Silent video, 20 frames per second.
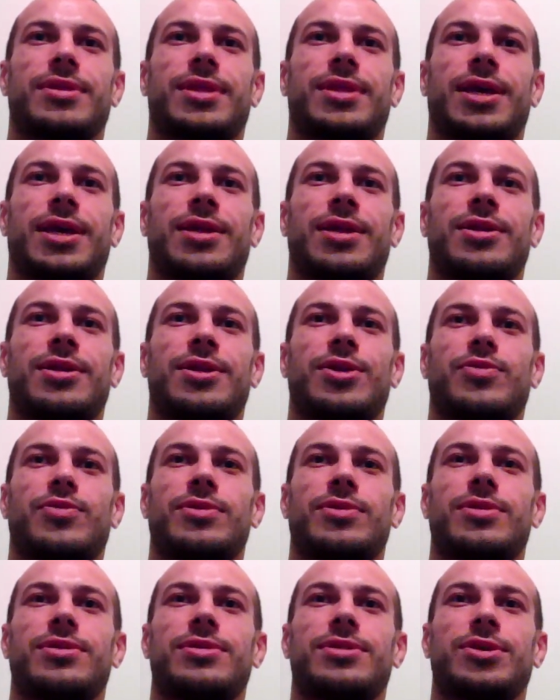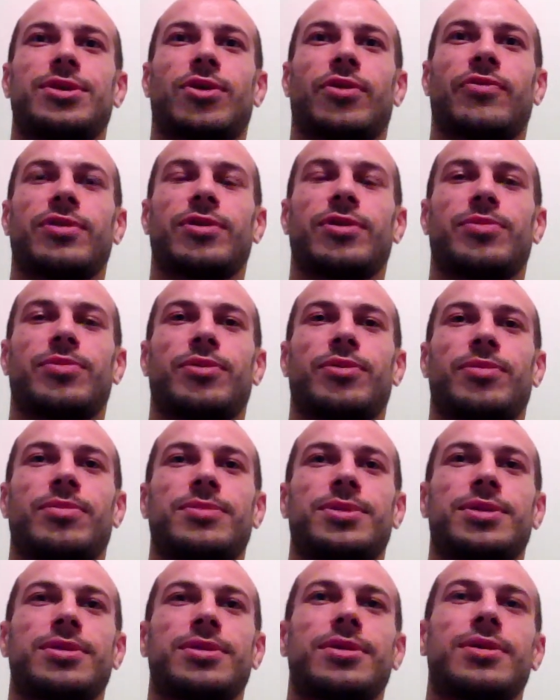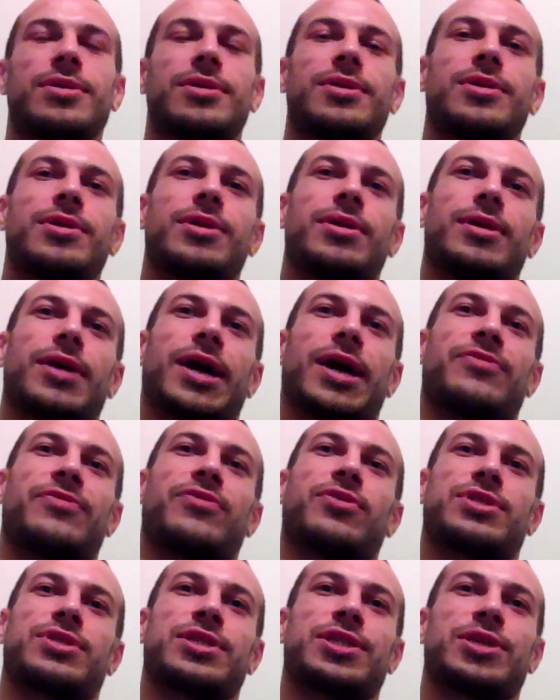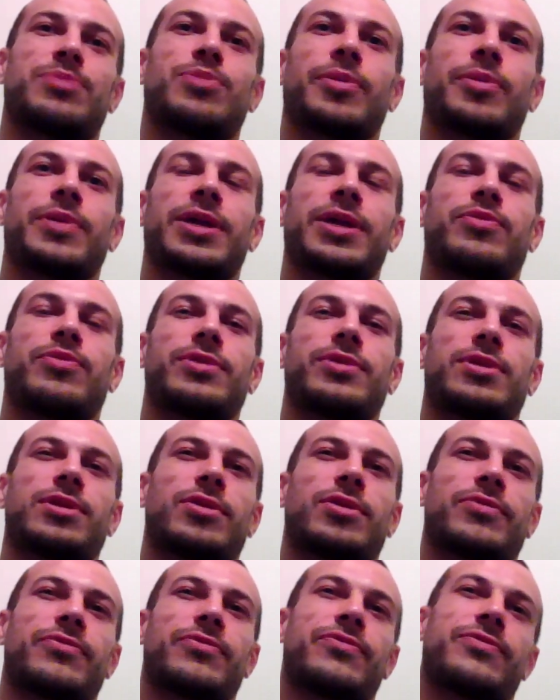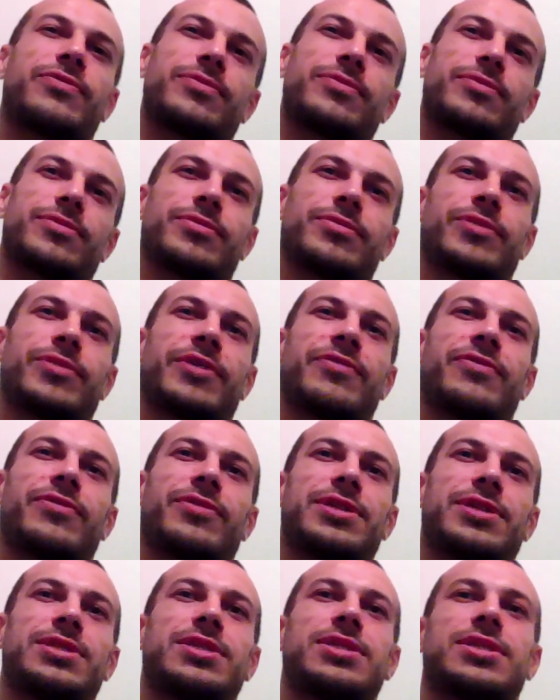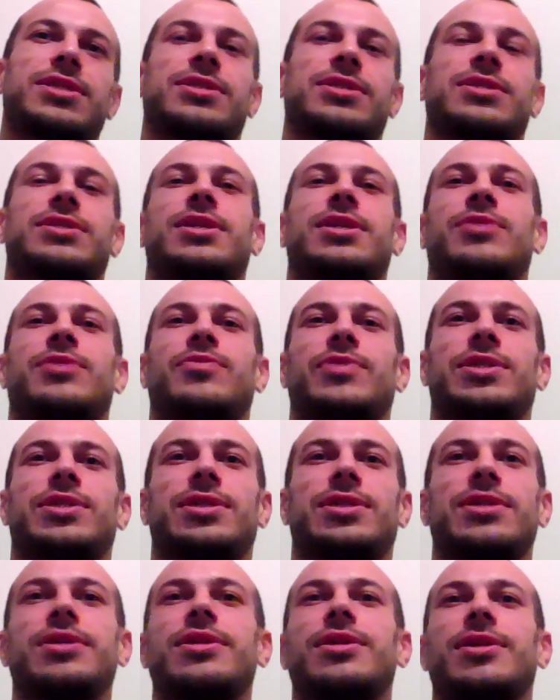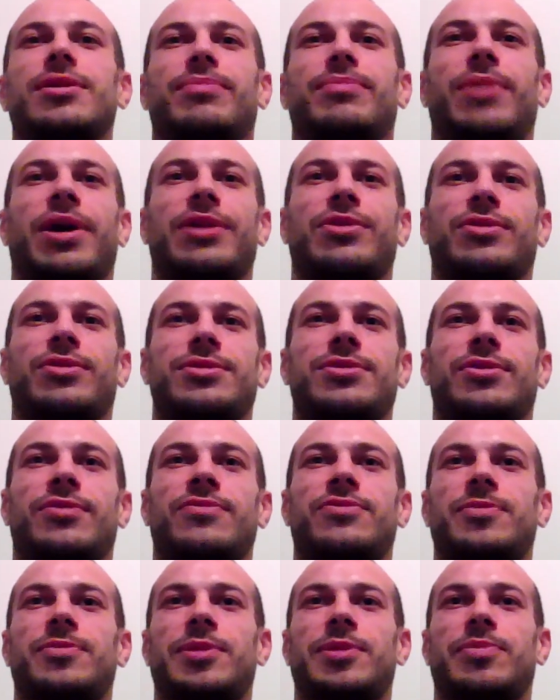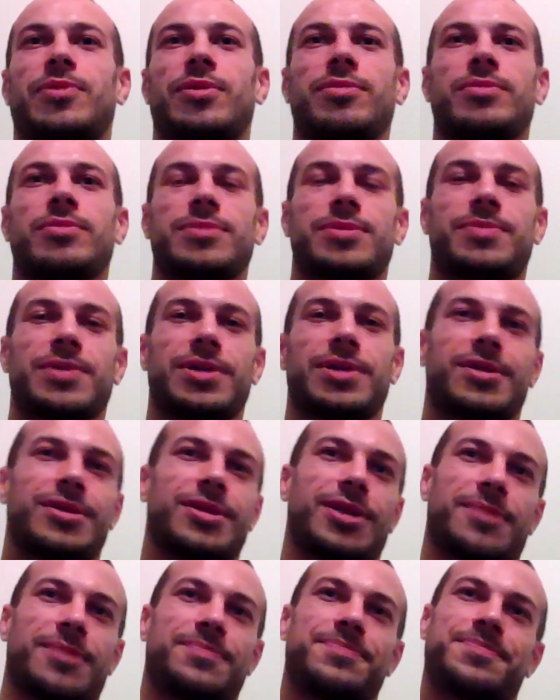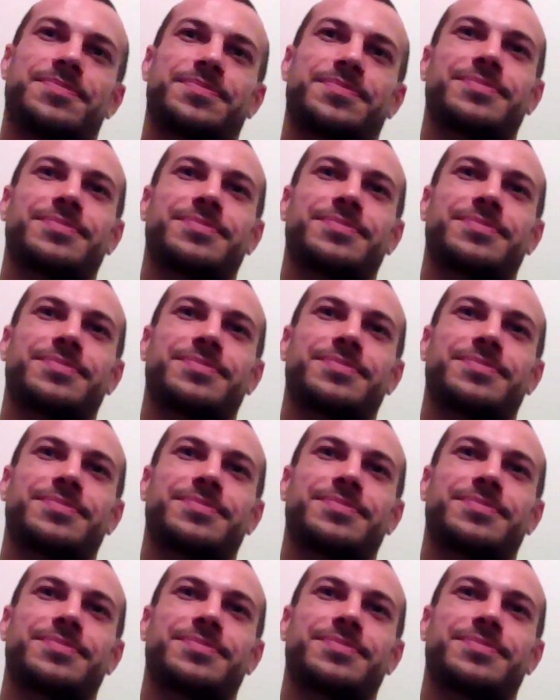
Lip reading: then it would solve a lot of problems. Unfortunately, you'd probably end up with a lot of referees' decisions then, which might not solve too many problems. But yeah.